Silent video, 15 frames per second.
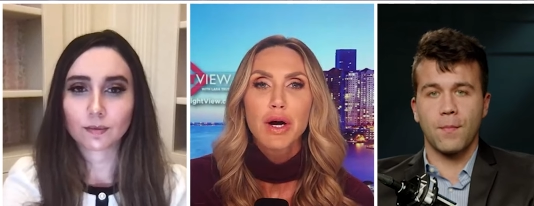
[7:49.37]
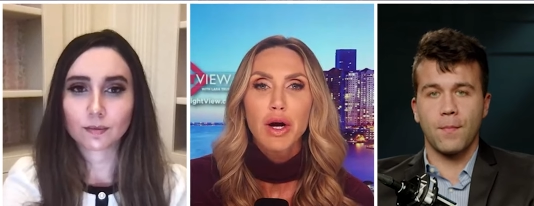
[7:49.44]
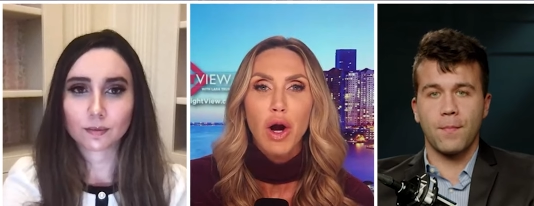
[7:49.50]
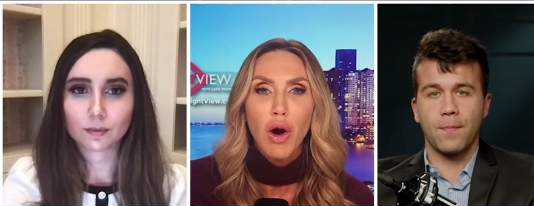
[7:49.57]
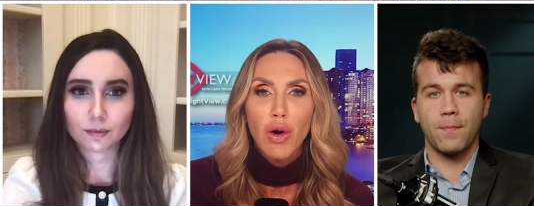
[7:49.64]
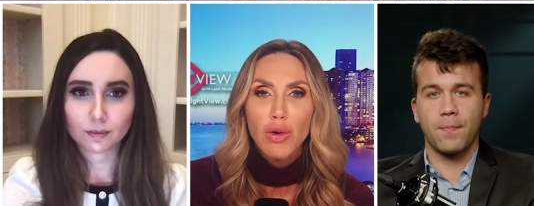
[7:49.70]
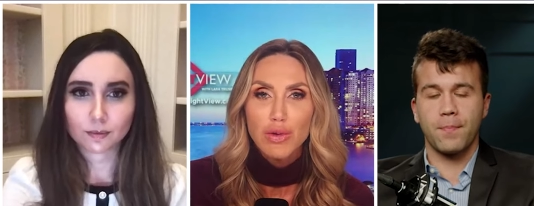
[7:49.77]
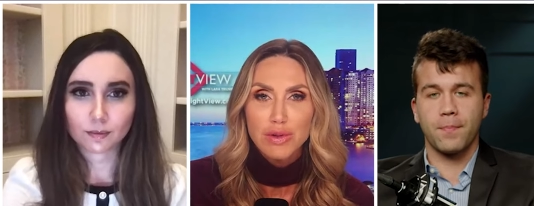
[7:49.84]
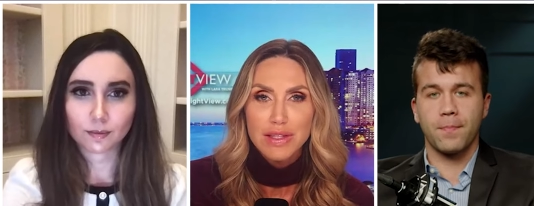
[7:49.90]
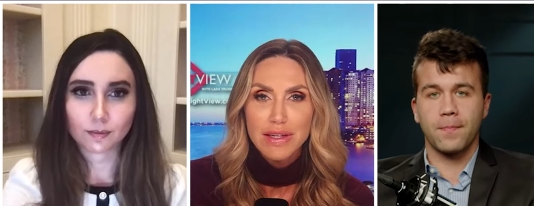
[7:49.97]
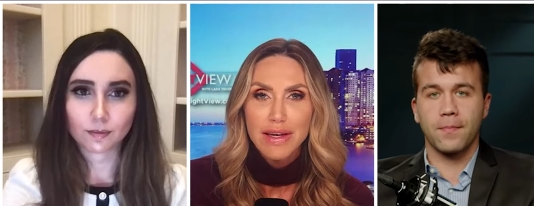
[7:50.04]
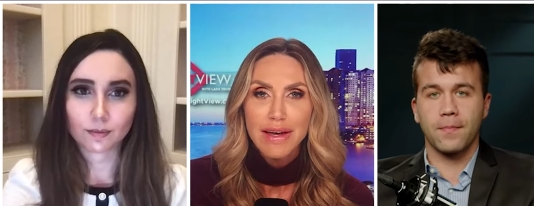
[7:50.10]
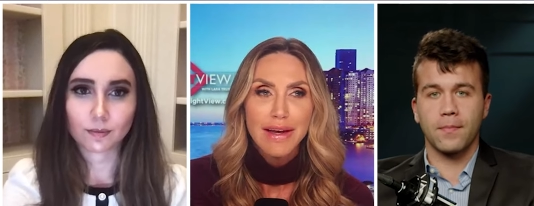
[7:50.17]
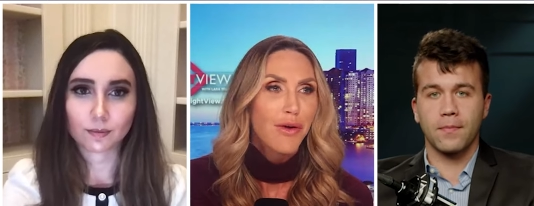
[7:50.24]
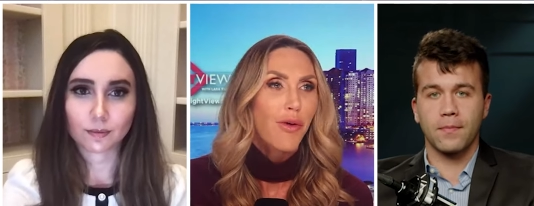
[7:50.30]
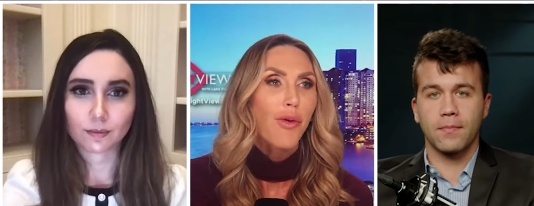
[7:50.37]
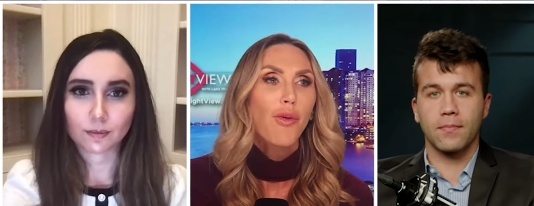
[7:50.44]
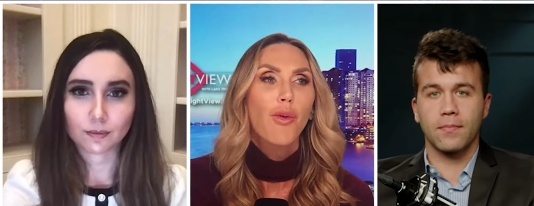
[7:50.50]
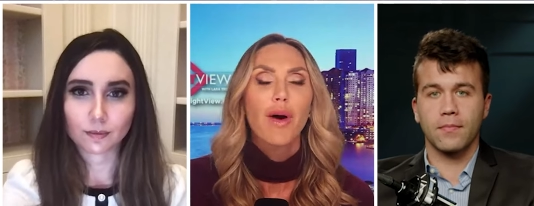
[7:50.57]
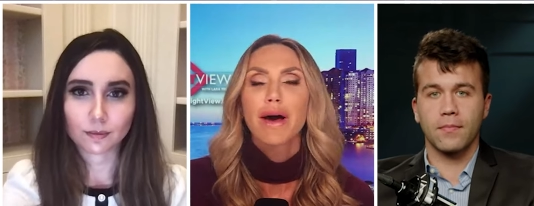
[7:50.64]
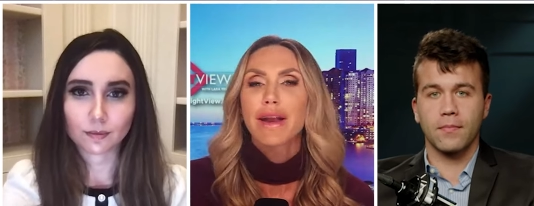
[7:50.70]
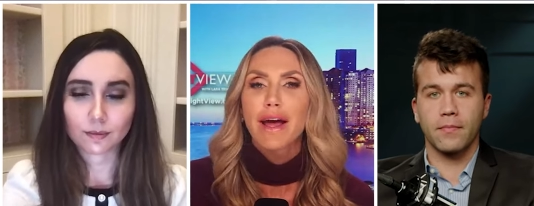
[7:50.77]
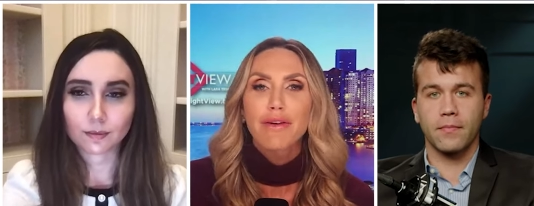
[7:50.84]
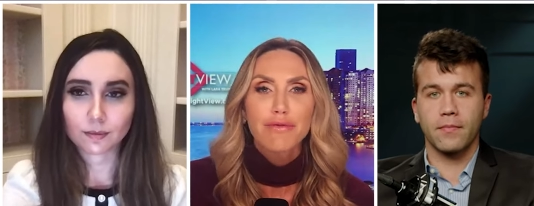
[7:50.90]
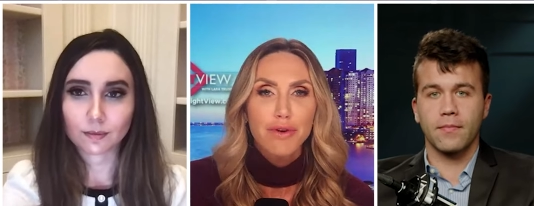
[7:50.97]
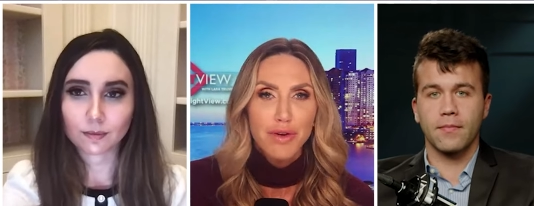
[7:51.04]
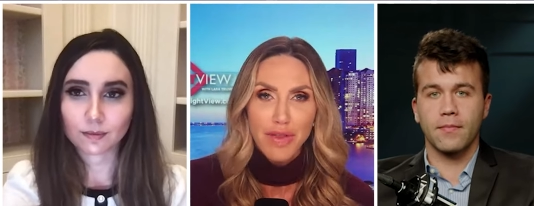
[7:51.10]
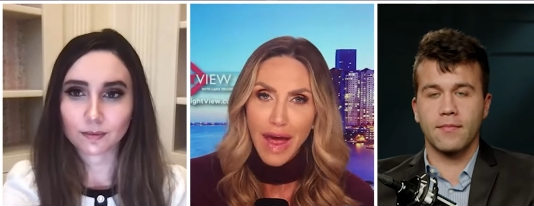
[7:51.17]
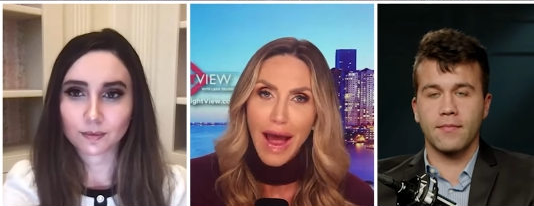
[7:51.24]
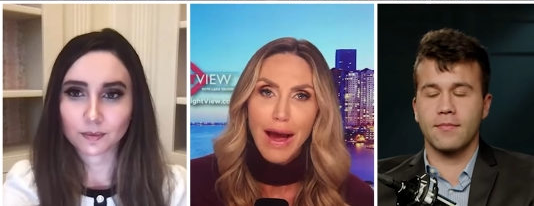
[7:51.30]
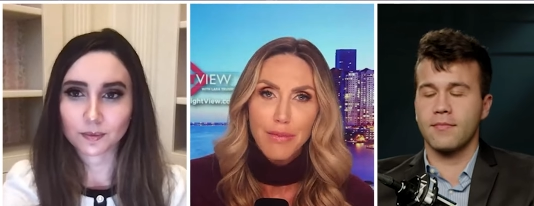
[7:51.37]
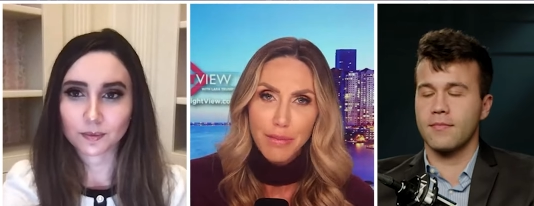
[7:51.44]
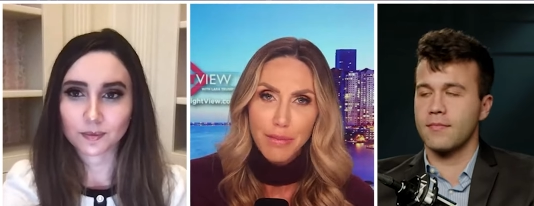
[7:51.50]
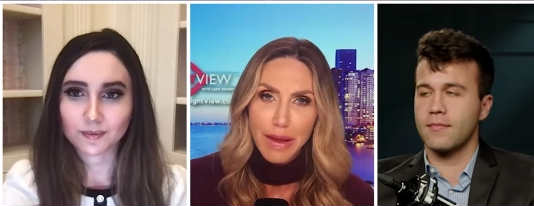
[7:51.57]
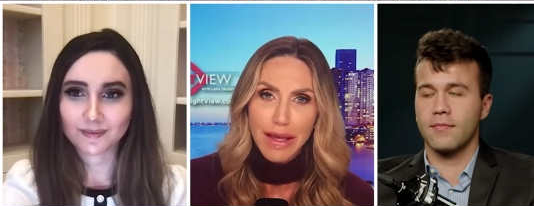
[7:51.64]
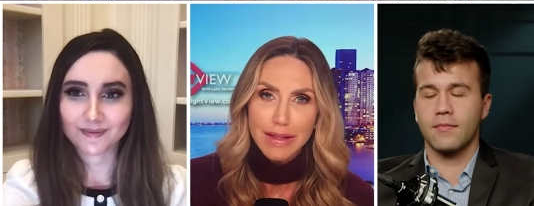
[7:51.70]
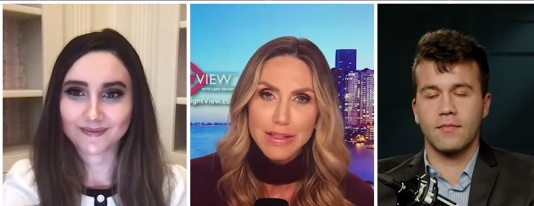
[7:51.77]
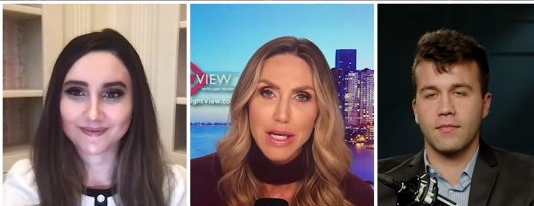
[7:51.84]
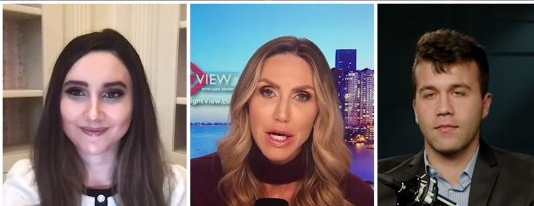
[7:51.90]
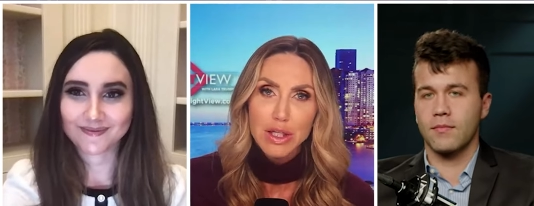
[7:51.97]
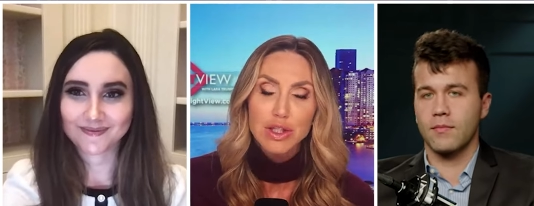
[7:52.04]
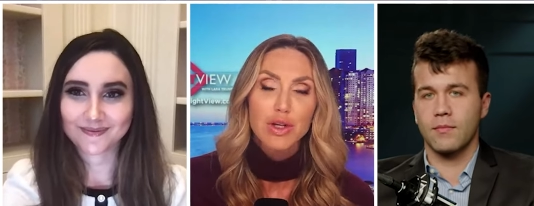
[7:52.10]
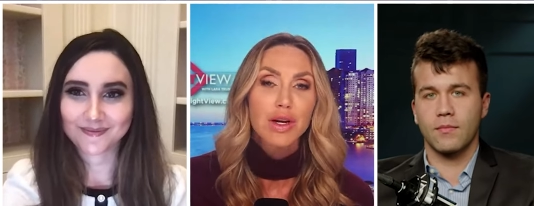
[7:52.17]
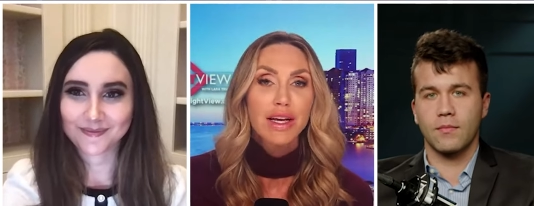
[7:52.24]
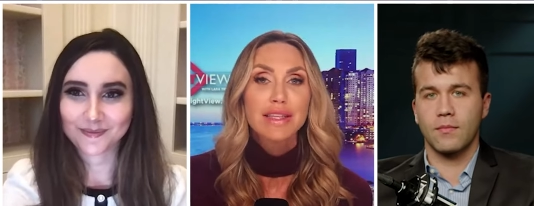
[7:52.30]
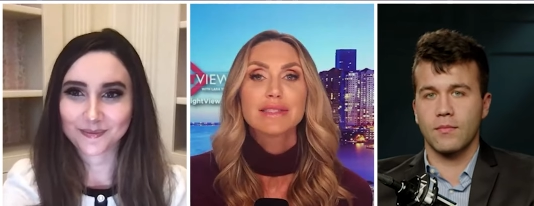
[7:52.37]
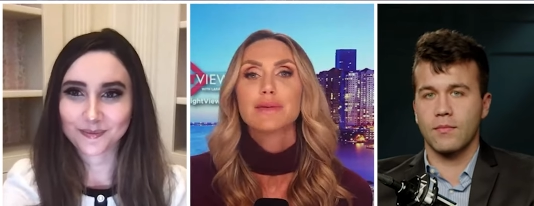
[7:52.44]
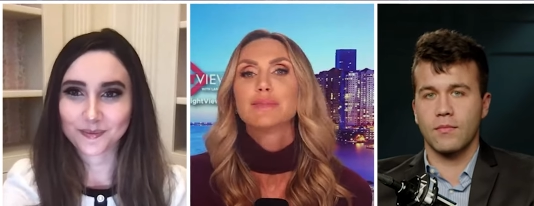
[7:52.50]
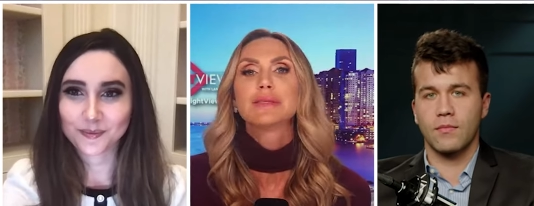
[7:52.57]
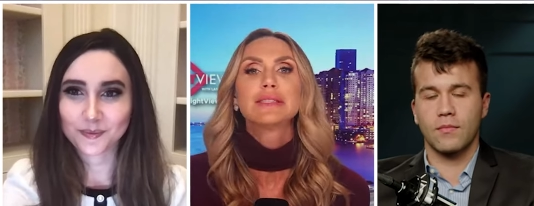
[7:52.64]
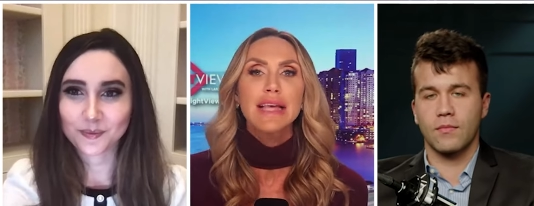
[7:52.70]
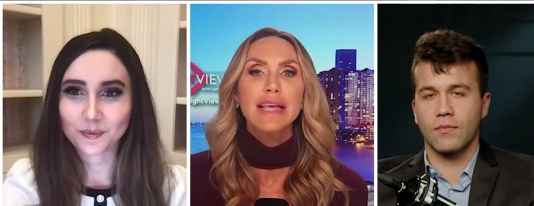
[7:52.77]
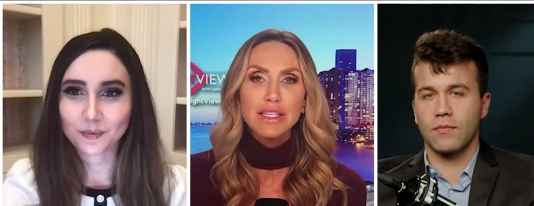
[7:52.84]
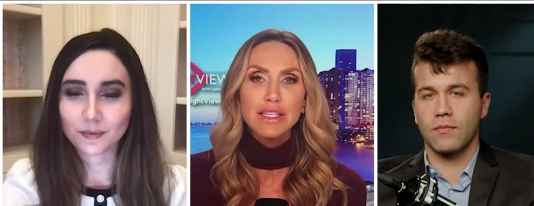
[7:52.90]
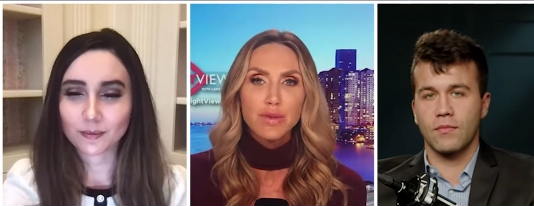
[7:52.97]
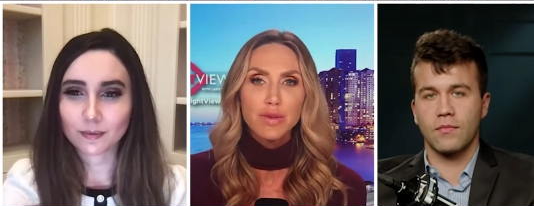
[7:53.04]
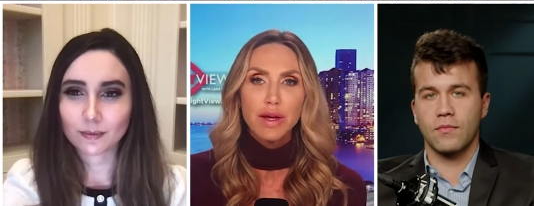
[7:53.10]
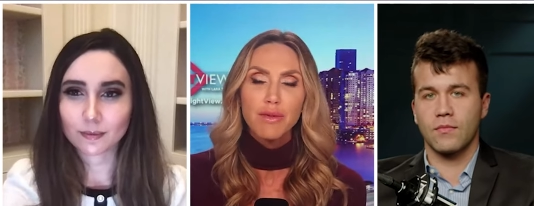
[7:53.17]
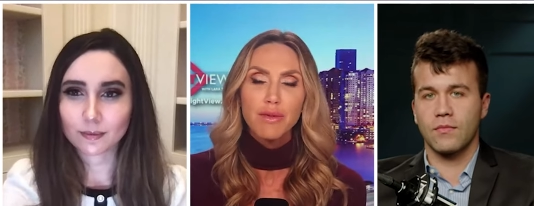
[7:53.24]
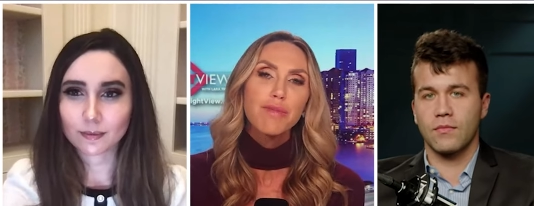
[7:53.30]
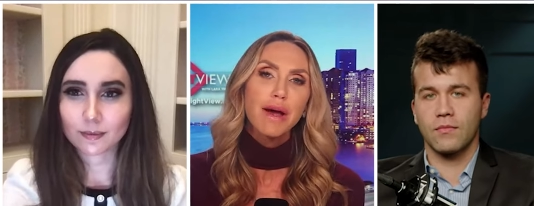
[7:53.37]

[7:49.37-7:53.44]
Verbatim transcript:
Speaker 1: cult whatever that means, Hunter, is obsessed with him.